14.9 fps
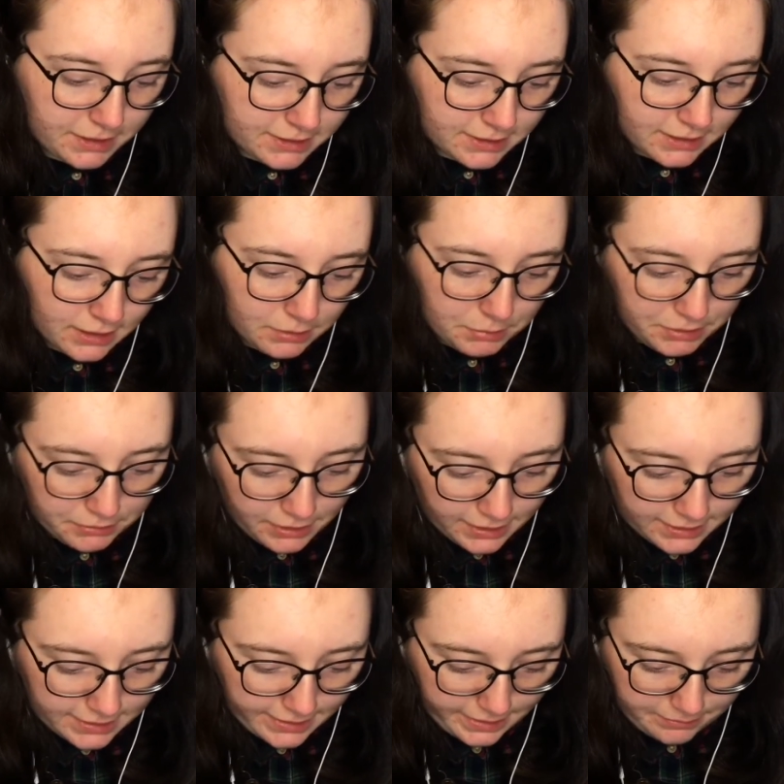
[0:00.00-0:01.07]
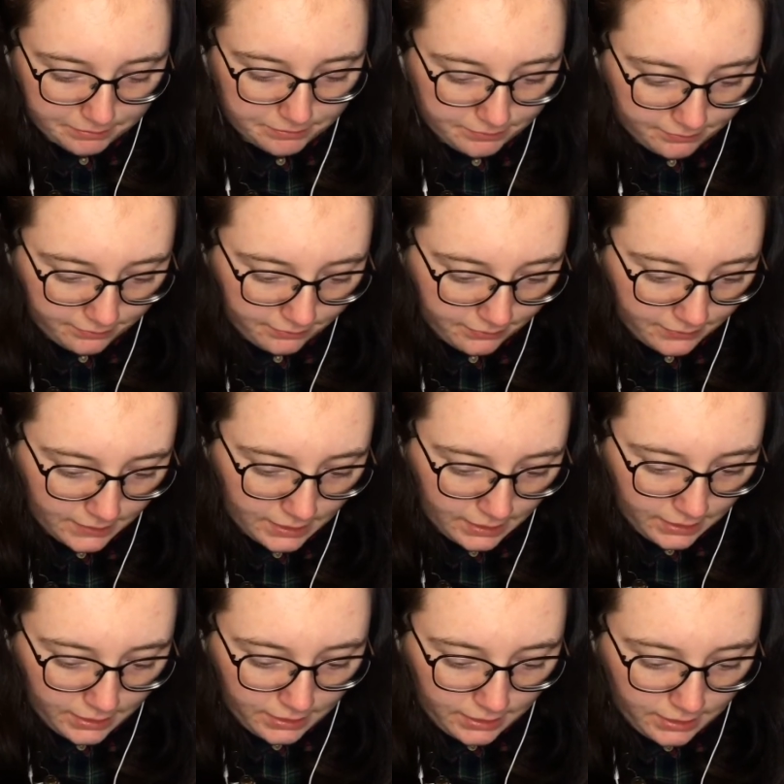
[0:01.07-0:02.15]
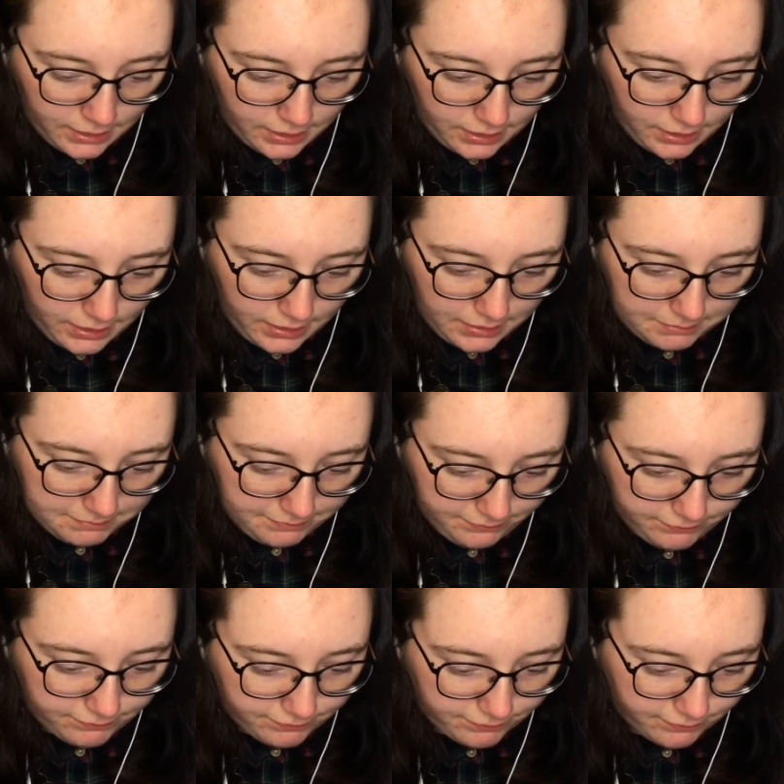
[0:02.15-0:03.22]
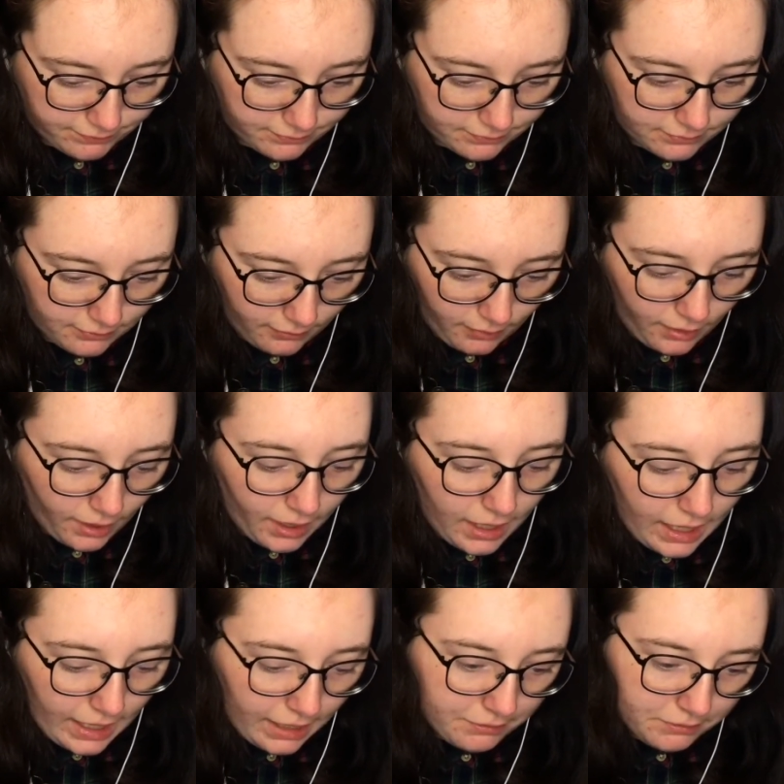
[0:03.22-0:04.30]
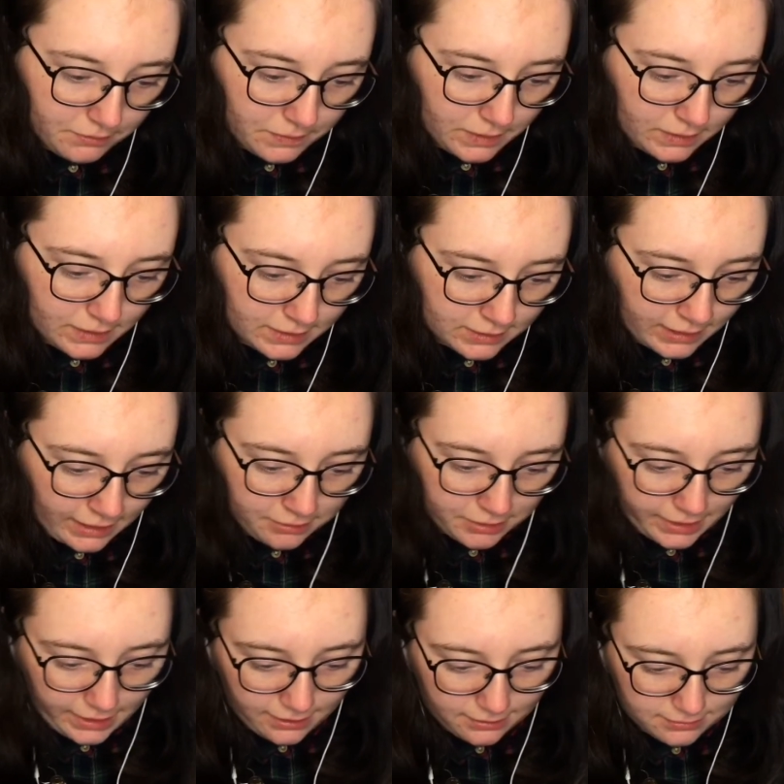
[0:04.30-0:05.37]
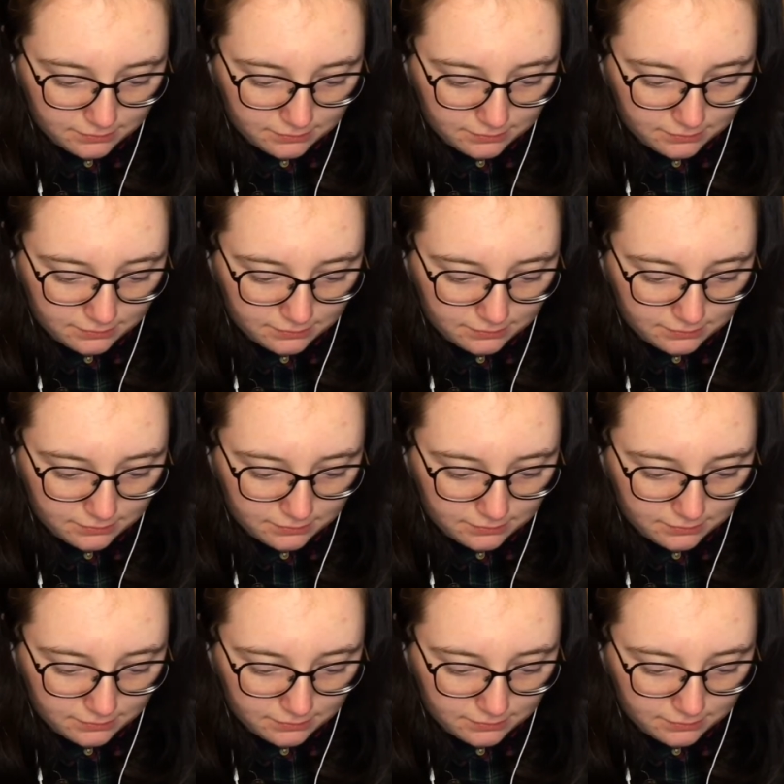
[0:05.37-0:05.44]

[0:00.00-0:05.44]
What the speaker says: to be writing. I haven't filled this out yet.